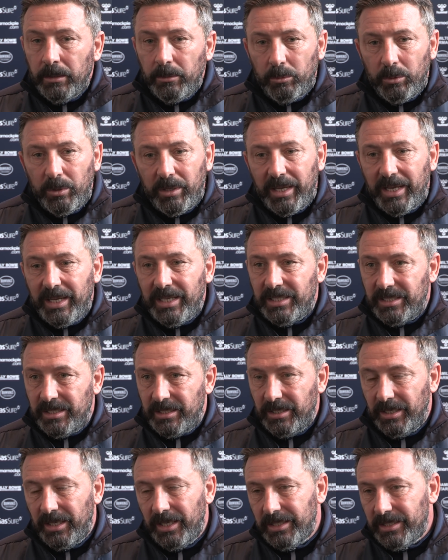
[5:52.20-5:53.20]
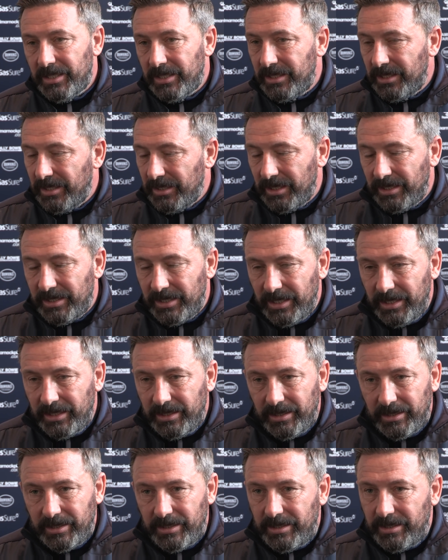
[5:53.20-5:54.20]
Well, it is. As I
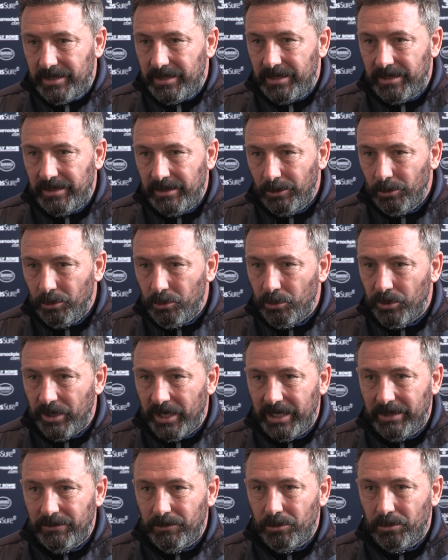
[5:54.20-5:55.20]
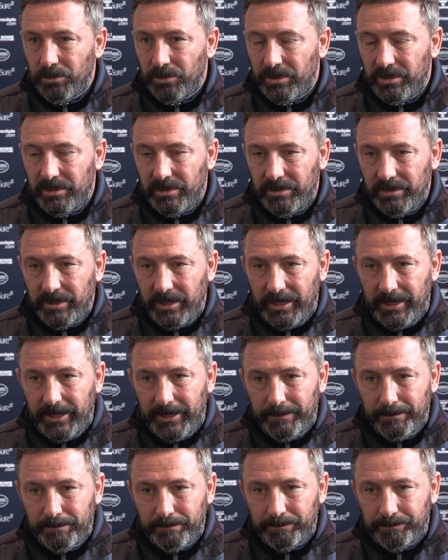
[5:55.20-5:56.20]
said, it's local rivals.
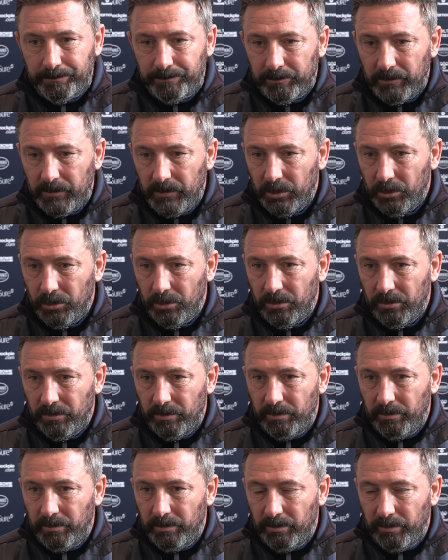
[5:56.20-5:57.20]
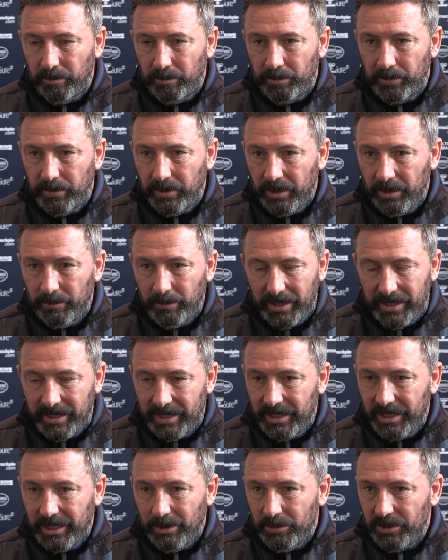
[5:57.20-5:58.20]
In my
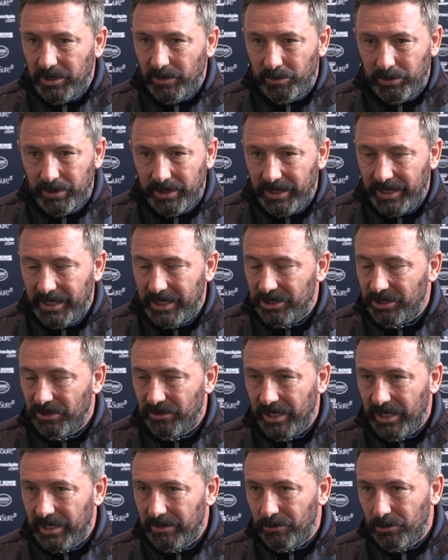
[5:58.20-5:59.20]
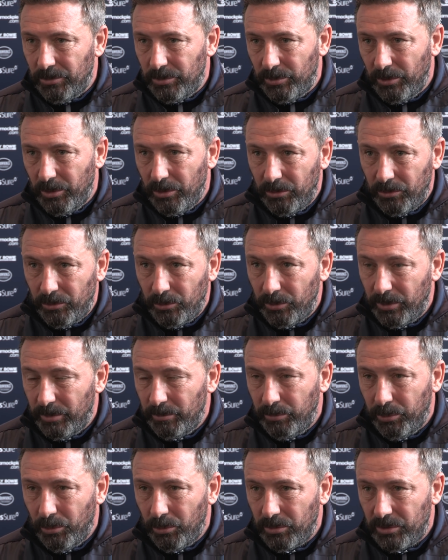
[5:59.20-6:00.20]
career, when you're playing against your rivals, we all know the
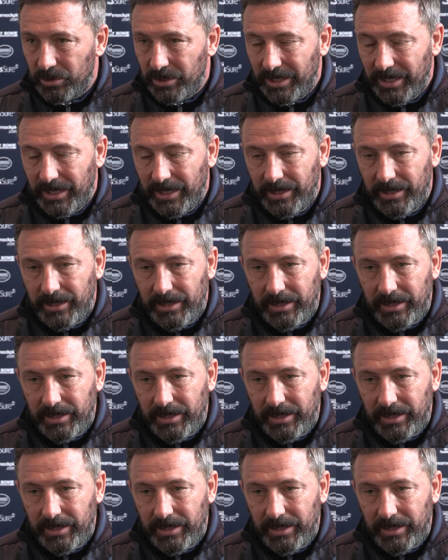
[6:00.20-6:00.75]
importance of that.